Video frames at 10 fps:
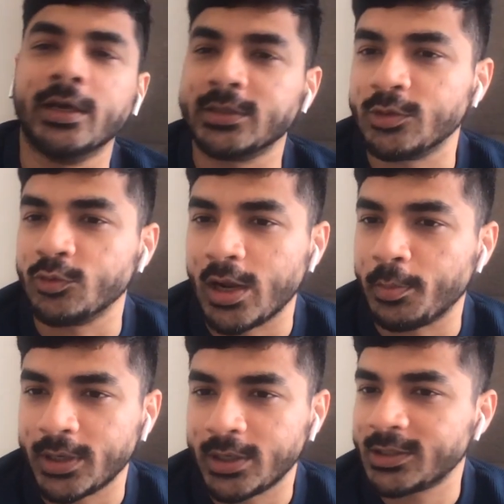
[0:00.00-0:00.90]
does a
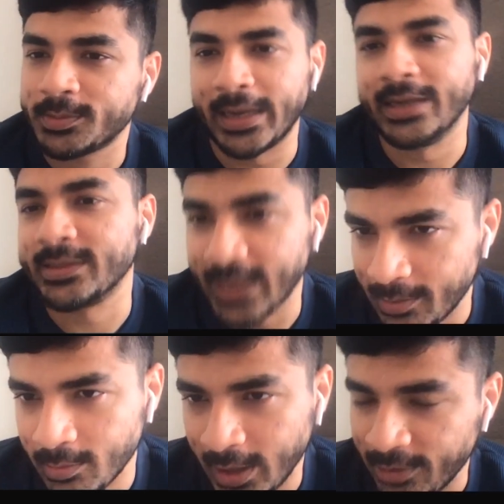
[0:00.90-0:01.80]
developer spend his
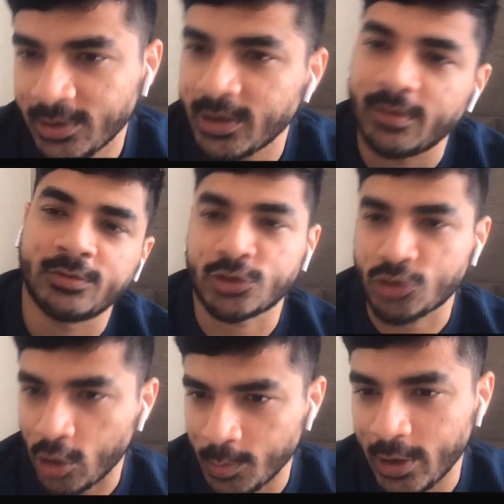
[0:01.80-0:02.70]
time? Like,
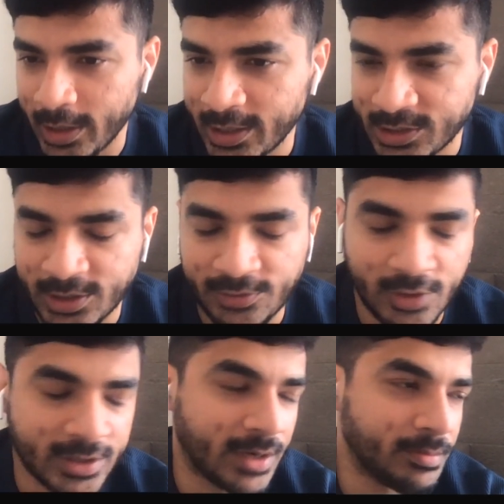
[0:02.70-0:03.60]
just talking about an engineer,
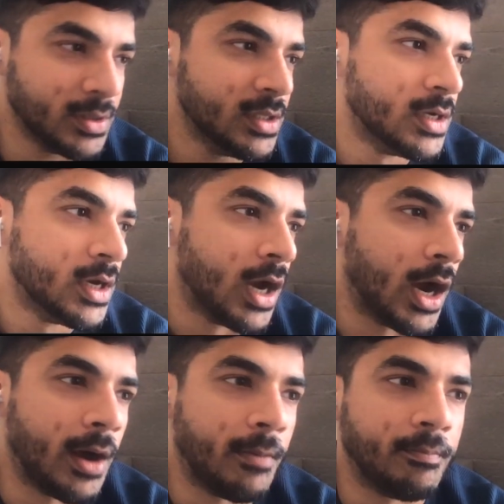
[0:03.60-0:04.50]
for example.
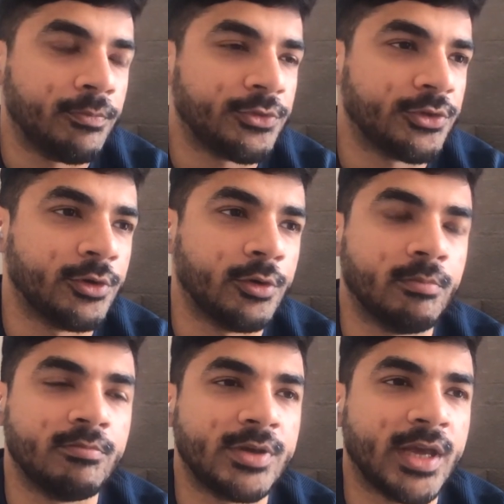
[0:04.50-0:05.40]

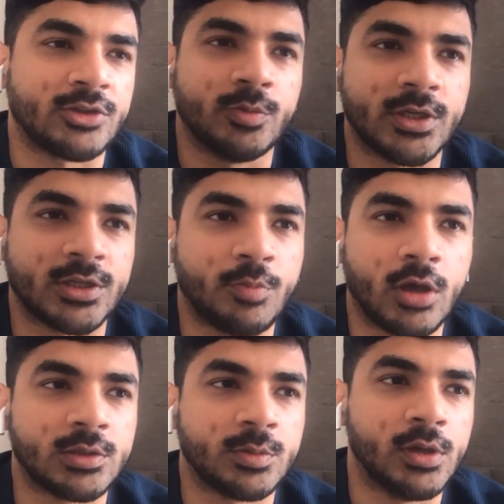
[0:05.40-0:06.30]
So he has to be
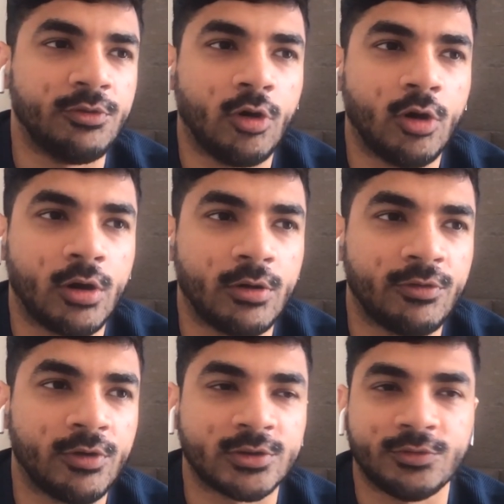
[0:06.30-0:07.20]
responsible for,
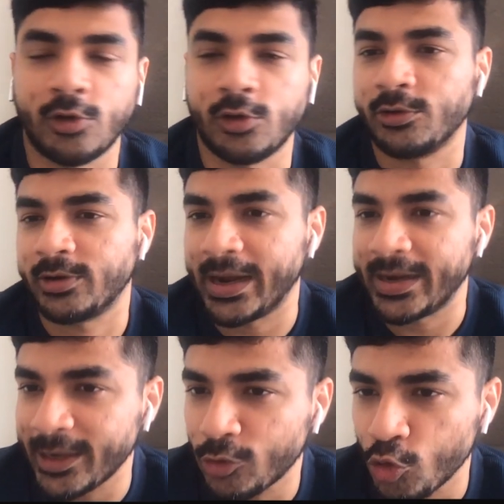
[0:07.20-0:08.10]
first of all,
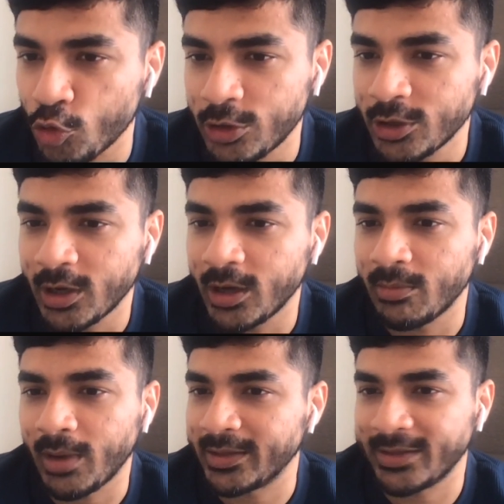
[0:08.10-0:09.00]
writing code.
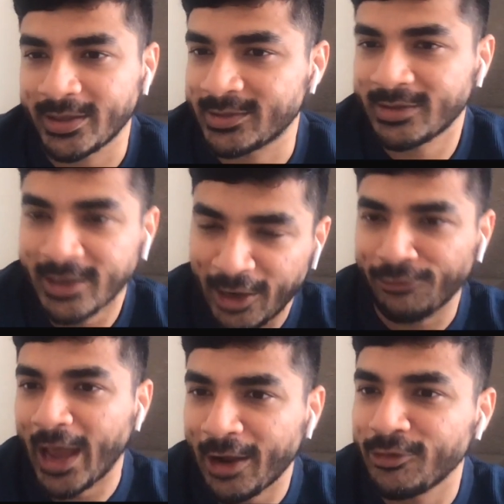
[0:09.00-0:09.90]
I think there's
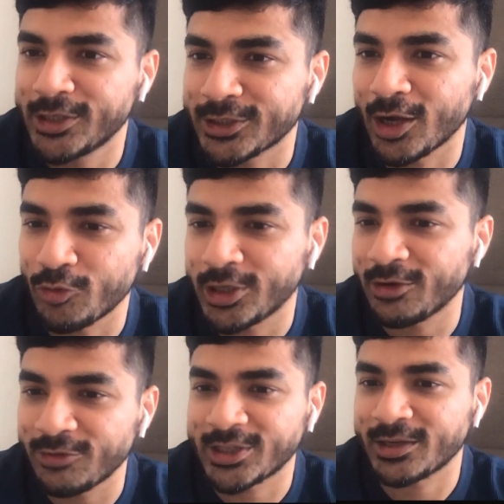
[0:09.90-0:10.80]
enough languages out
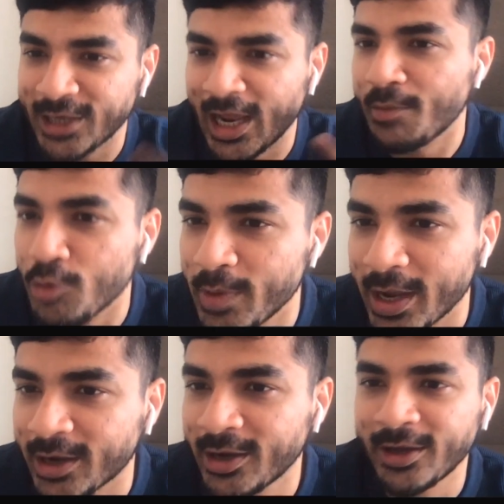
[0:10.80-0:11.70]
there which actually help
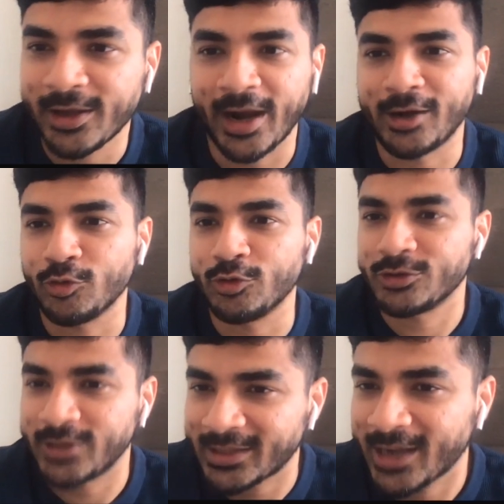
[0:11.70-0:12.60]
you write
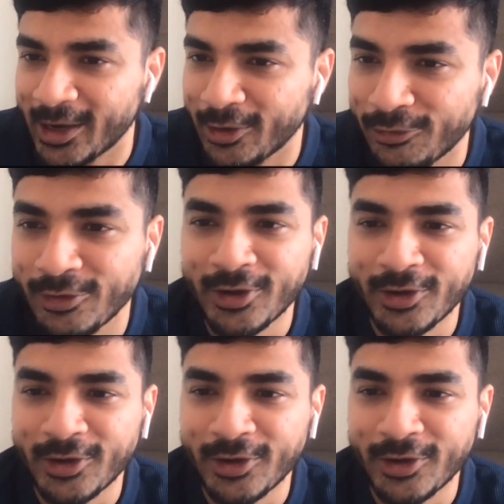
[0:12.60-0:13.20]
code. So that's kind of,